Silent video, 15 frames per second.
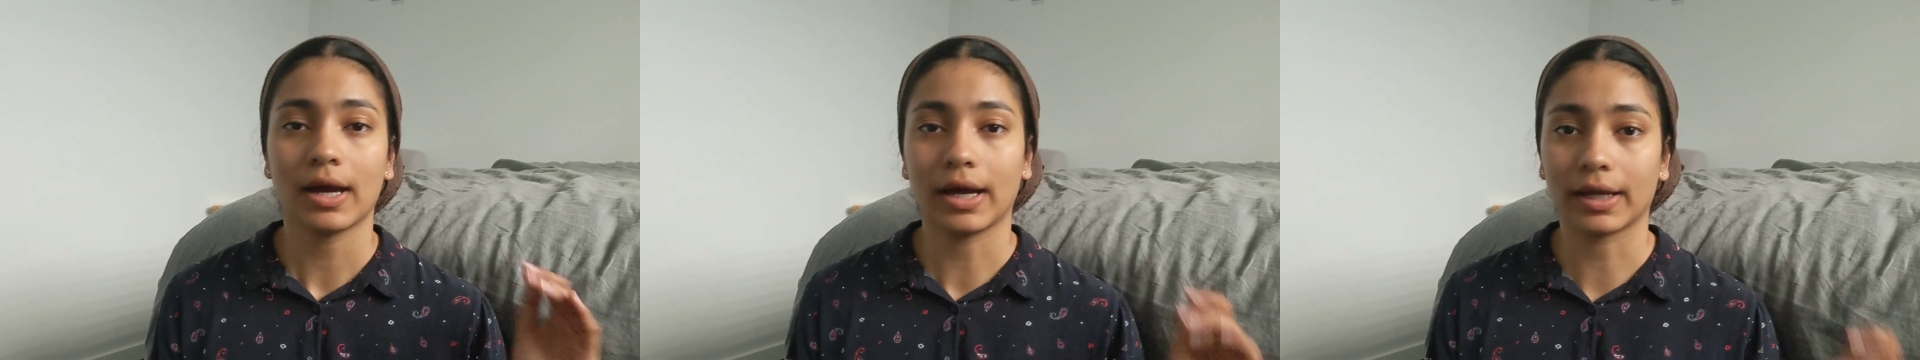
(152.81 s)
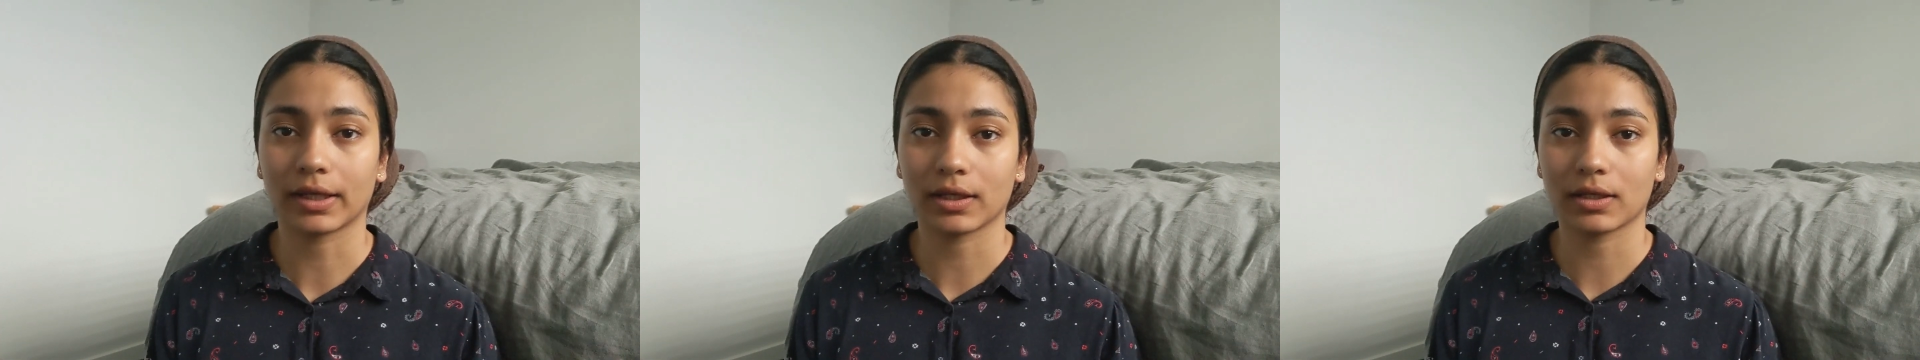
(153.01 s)

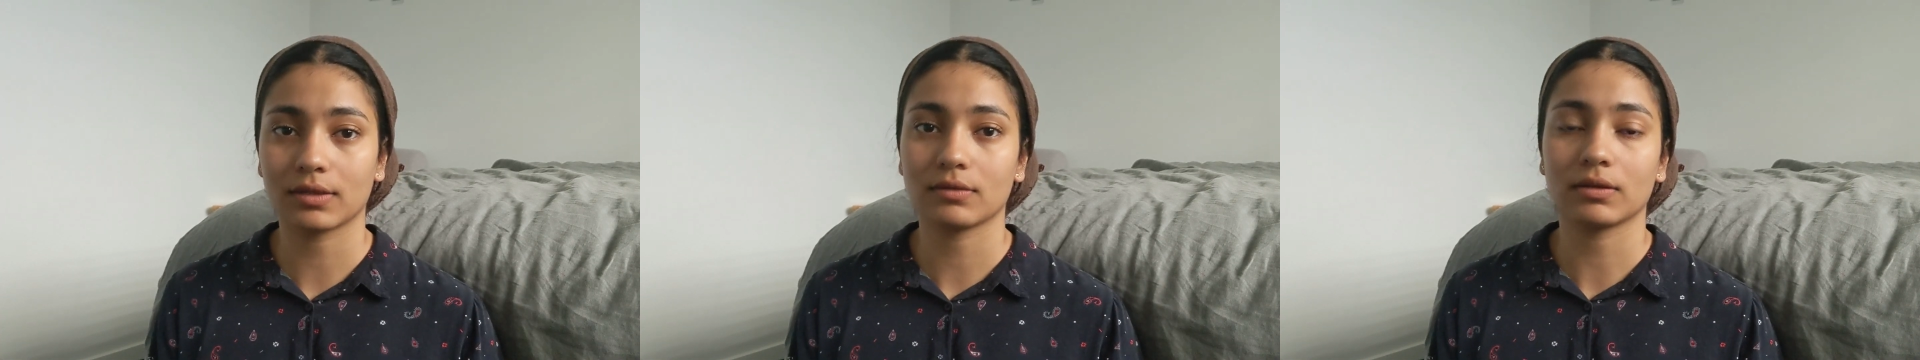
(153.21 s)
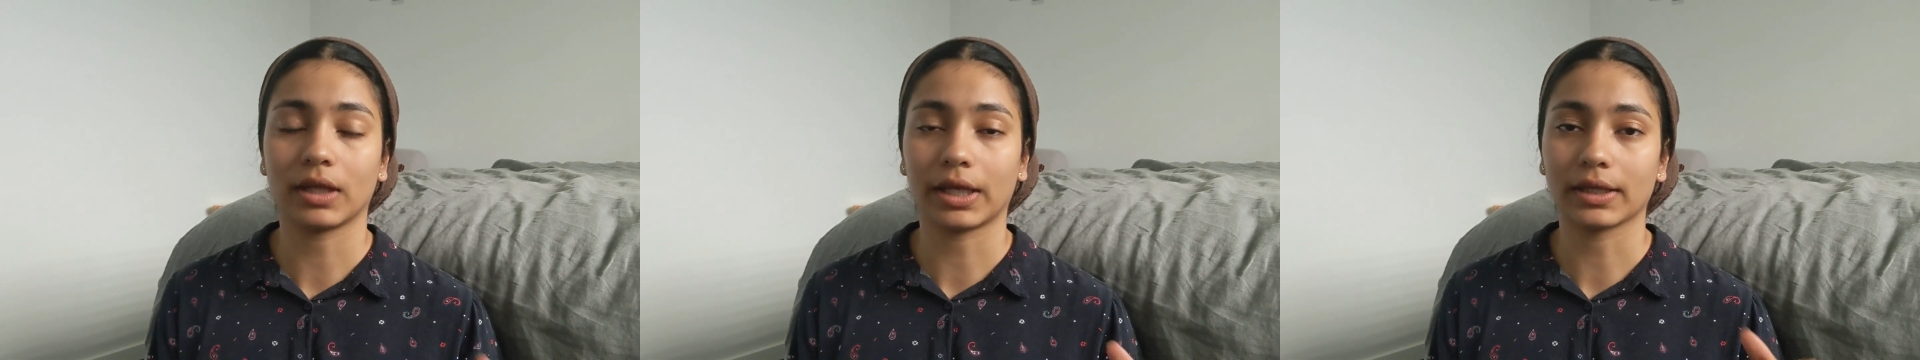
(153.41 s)
I can
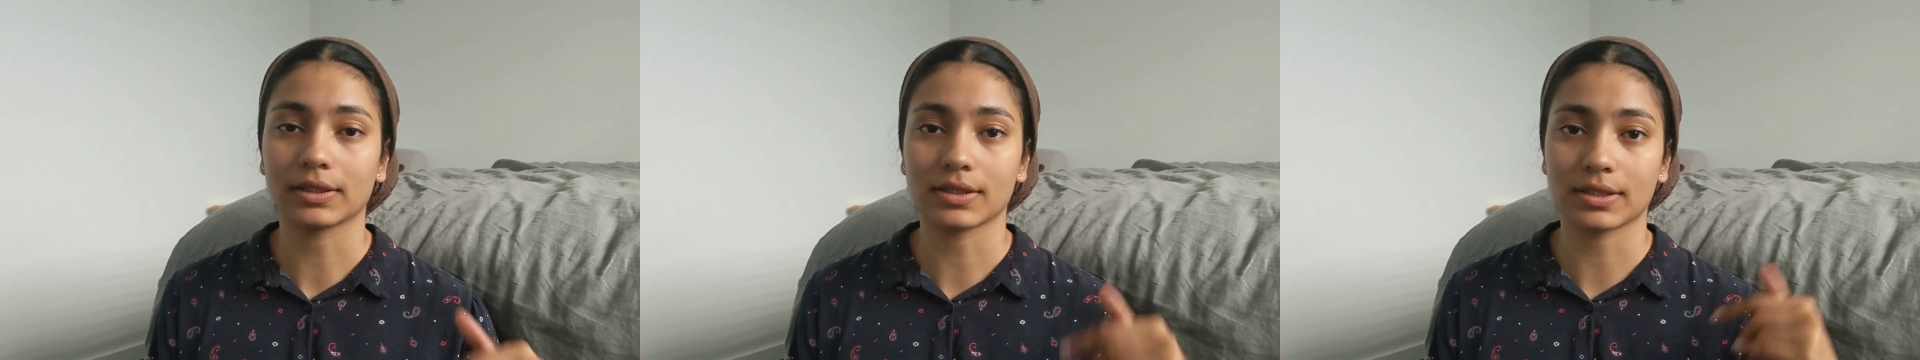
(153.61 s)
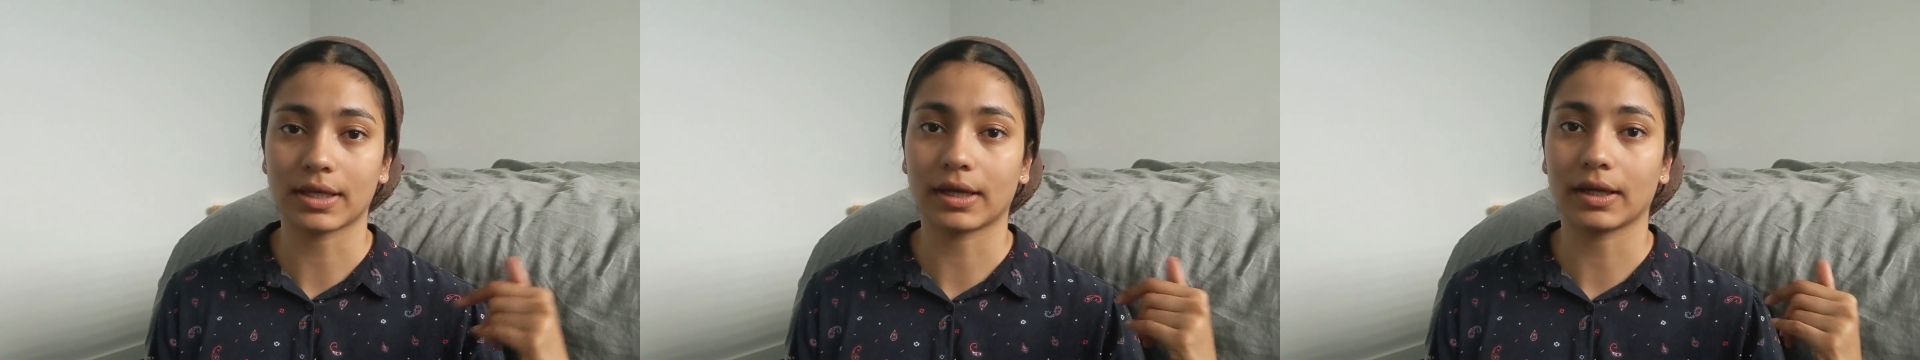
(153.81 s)

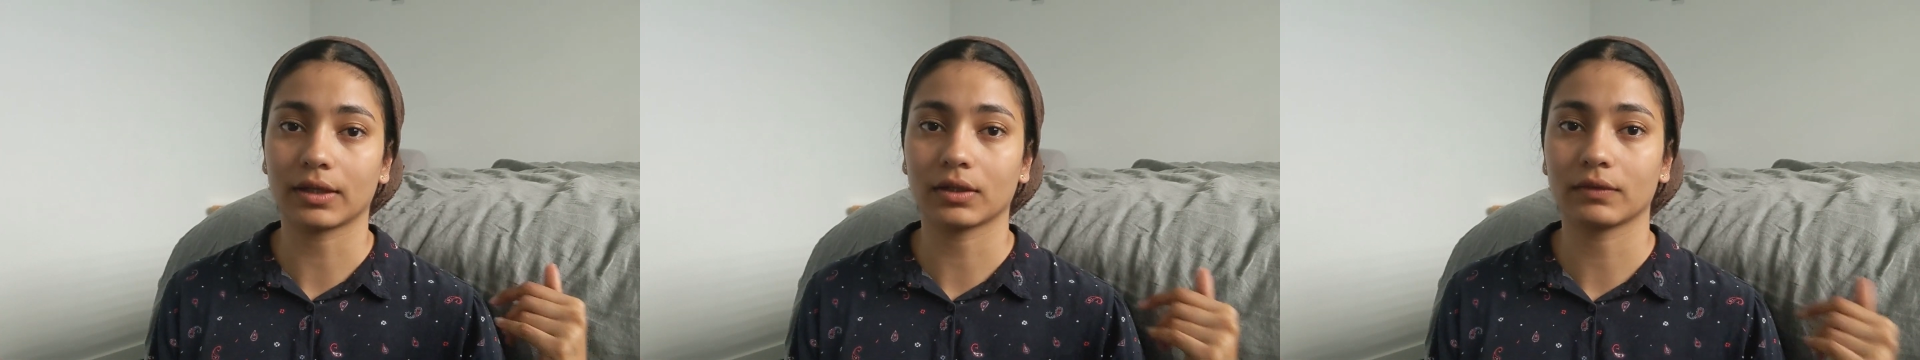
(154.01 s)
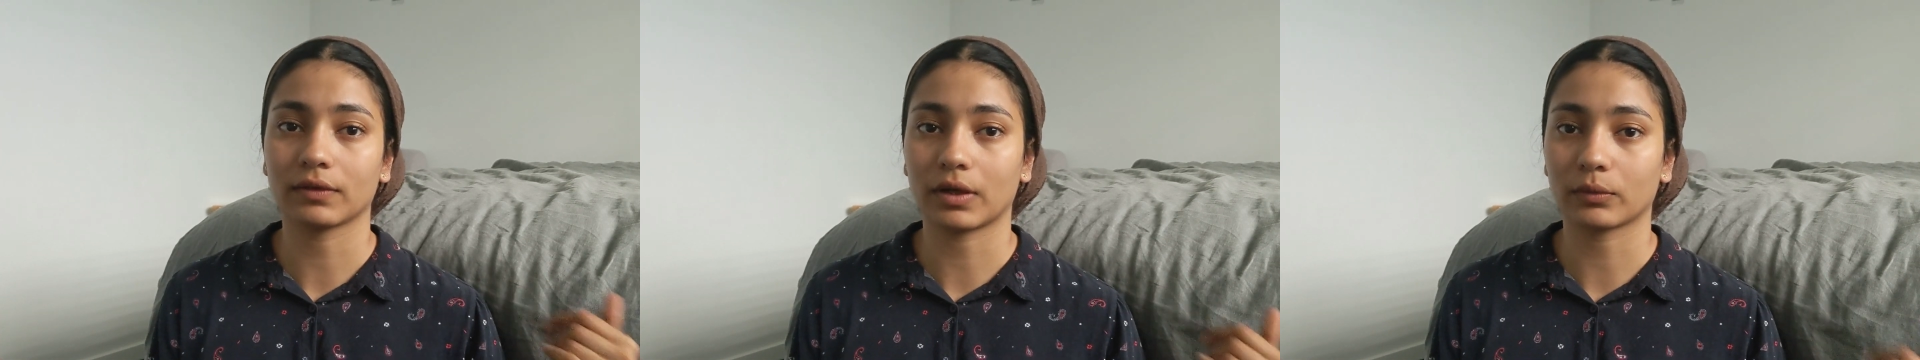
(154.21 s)
decide
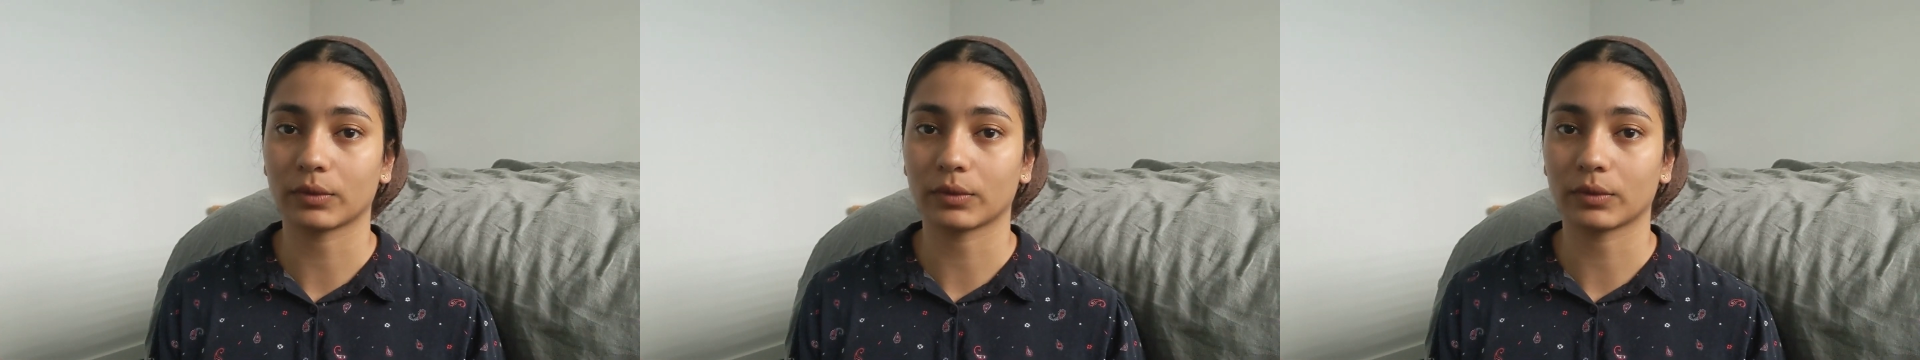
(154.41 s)
if I